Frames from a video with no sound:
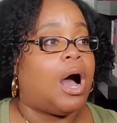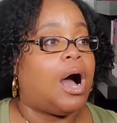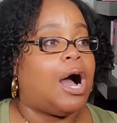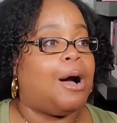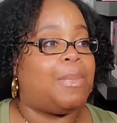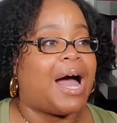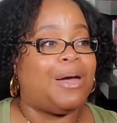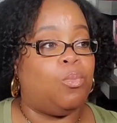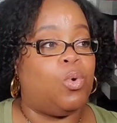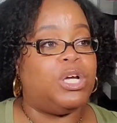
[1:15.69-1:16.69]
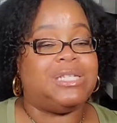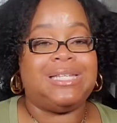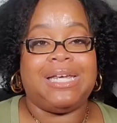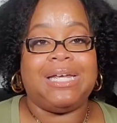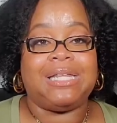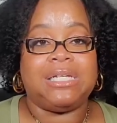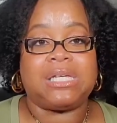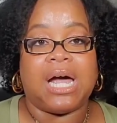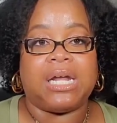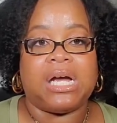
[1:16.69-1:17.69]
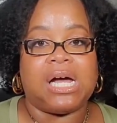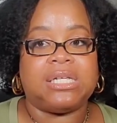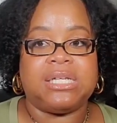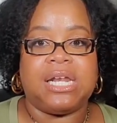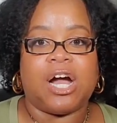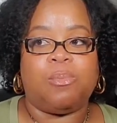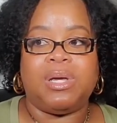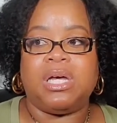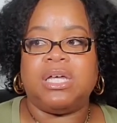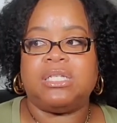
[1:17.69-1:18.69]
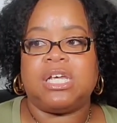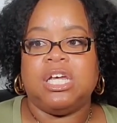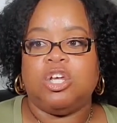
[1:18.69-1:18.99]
I want to get this kind of content out because,